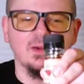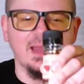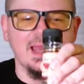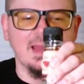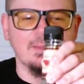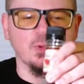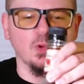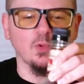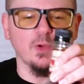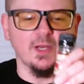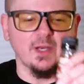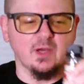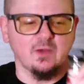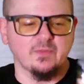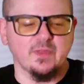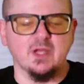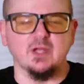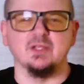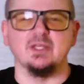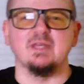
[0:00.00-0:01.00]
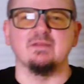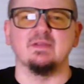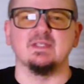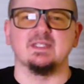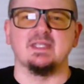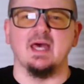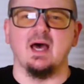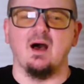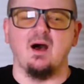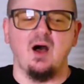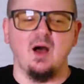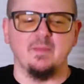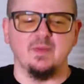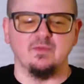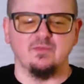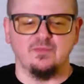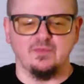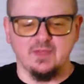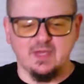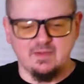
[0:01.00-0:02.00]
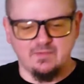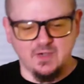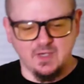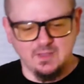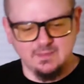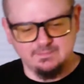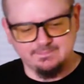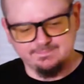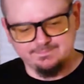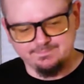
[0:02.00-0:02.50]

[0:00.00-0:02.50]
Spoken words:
Amaretto there to give us that almond flavor.